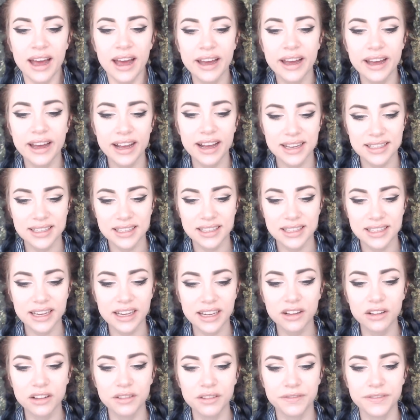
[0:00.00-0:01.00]
As the
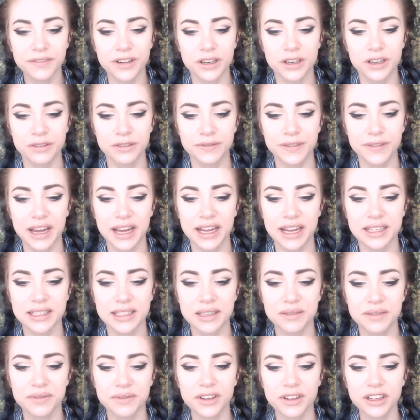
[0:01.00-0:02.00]
tingle of fear fades,
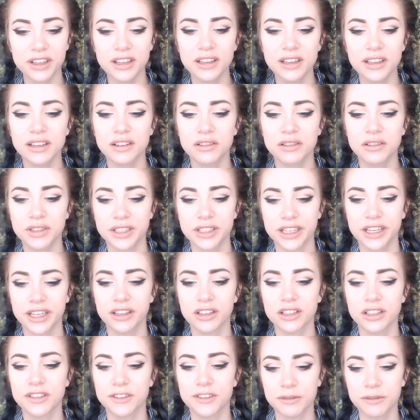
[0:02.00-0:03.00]
I'm feeling a little
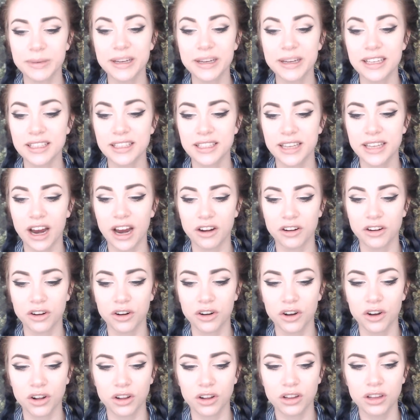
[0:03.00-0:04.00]
ridiculous for being scared at
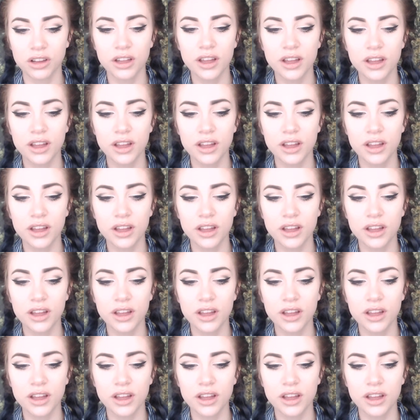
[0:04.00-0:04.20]
all.